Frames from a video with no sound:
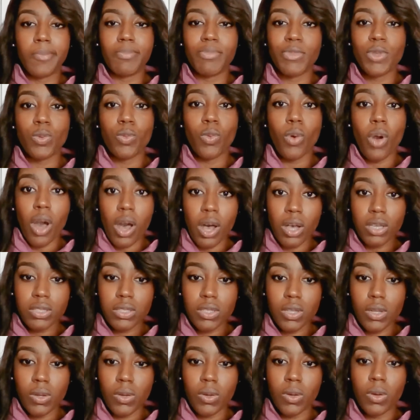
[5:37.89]
You
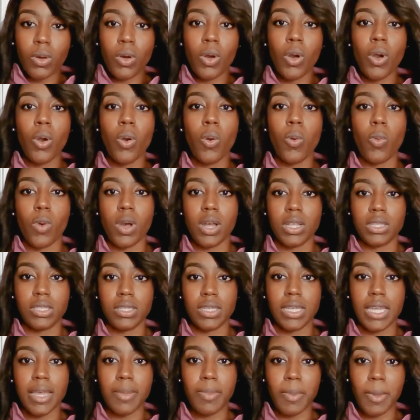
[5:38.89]
also want to
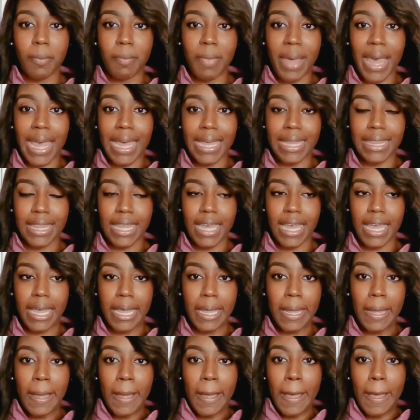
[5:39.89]
keep in mind
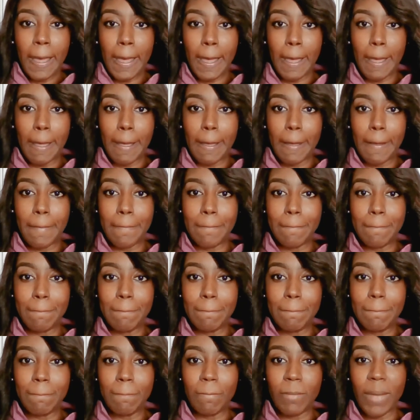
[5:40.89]
that
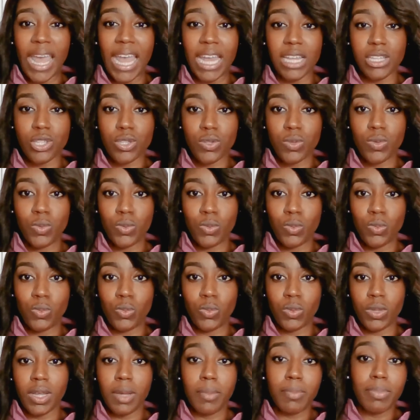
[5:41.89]
as you
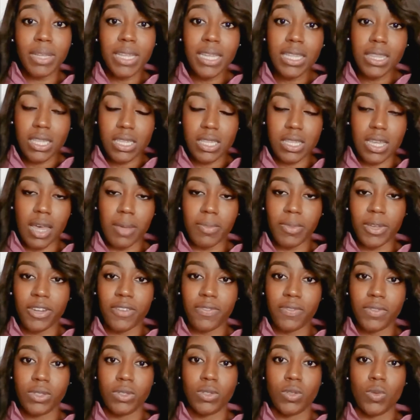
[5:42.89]
complete the job
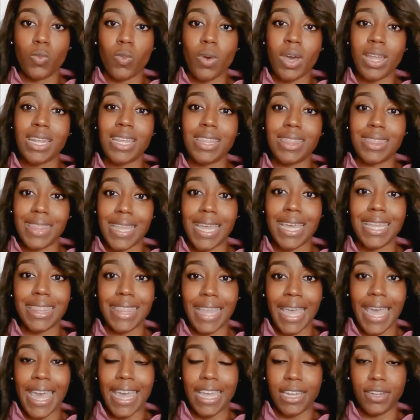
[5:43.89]
interview, you want to thank
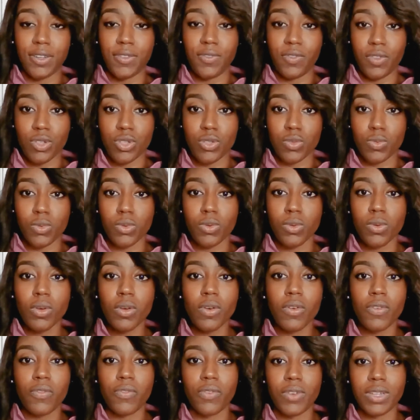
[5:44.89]
that individual
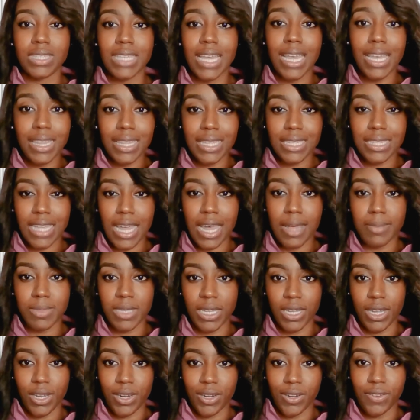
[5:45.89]
for taking the time to
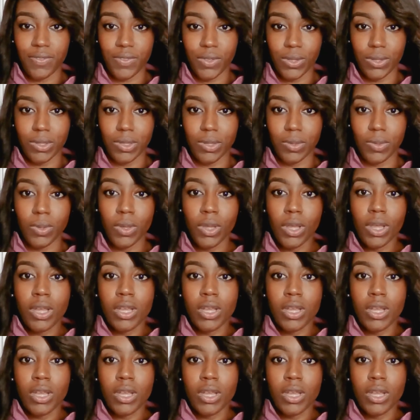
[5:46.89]
interview you.